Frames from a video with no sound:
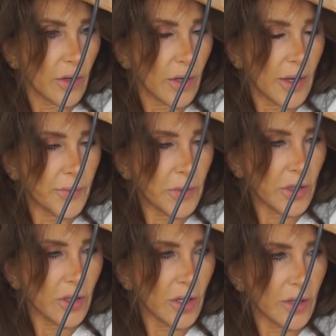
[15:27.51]
Uh, I'm going
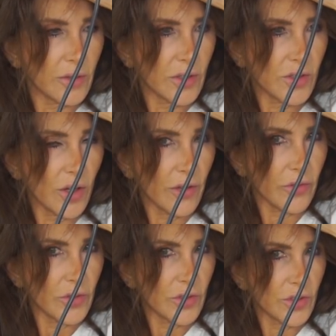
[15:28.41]
to cut this
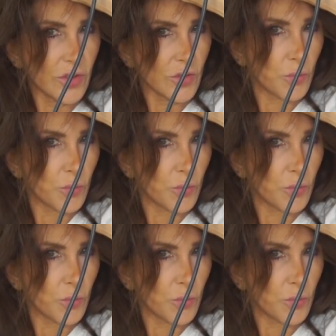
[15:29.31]
off because this is